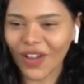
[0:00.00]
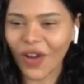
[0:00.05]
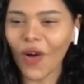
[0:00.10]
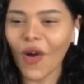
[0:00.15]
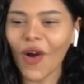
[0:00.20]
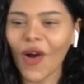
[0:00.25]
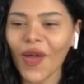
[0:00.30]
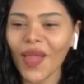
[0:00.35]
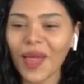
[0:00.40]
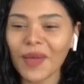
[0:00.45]

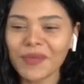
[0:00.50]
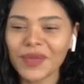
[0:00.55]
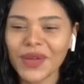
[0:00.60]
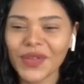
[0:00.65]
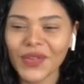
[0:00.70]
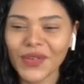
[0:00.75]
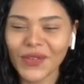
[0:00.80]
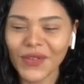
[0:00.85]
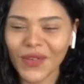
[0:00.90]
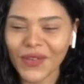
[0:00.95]
Oh,
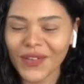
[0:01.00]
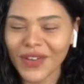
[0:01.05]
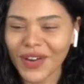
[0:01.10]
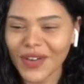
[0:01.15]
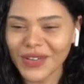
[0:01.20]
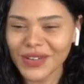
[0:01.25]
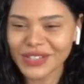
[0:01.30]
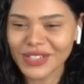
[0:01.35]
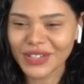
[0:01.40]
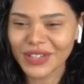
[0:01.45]
baby
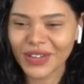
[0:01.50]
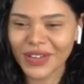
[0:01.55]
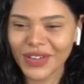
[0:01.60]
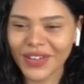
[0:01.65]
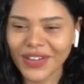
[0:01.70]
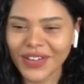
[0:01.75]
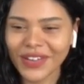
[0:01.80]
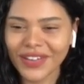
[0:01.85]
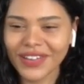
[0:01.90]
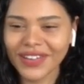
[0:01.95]
are you
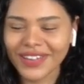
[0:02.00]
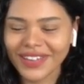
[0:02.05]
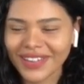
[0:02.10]
cute.